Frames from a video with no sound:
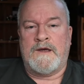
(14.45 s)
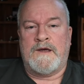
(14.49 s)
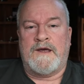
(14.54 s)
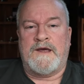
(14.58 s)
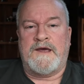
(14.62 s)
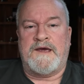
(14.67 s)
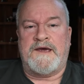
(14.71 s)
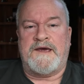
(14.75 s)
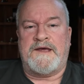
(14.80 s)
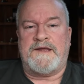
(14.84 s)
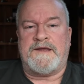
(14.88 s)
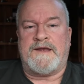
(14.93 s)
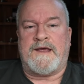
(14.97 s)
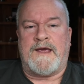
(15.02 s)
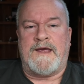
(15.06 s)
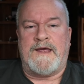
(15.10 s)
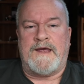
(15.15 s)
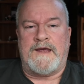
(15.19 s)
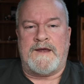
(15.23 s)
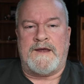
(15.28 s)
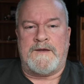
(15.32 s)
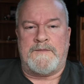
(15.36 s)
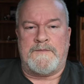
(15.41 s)
It
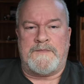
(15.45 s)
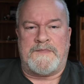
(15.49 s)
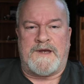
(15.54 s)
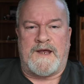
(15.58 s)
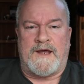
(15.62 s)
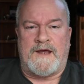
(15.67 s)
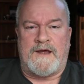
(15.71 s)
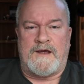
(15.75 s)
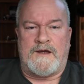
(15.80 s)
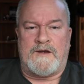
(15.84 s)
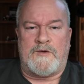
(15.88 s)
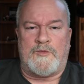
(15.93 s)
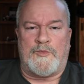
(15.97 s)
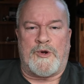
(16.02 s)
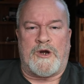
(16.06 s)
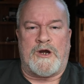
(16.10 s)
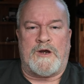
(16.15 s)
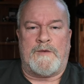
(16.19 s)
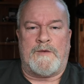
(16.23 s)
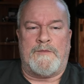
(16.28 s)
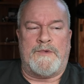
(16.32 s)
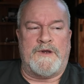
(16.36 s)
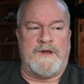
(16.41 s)
came down
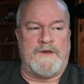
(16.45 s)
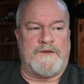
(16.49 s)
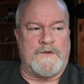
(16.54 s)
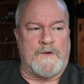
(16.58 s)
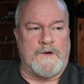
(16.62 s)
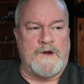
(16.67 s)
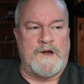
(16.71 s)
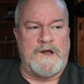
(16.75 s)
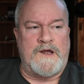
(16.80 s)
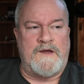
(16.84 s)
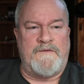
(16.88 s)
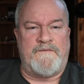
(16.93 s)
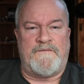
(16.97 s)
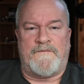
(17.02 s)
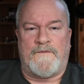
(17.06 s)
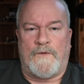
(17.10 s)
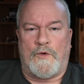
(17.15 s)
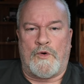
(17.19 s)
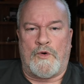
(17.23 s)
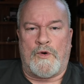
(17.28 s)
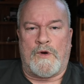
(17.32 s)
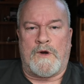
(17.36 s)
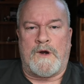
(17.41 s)
probably three,
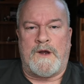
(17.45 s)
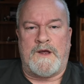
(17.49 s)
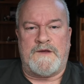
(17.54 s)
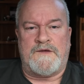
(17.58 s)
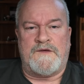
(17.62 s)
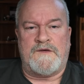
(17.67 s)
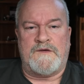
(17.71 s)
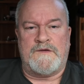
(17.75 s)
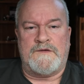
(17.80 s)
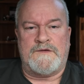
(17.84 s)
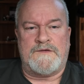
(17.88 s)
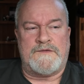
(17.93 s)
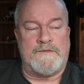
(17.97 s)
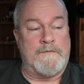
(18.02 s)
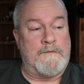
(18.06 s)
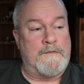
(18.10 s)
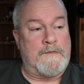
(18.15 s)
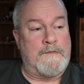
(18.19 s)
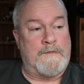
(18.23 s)
four inches,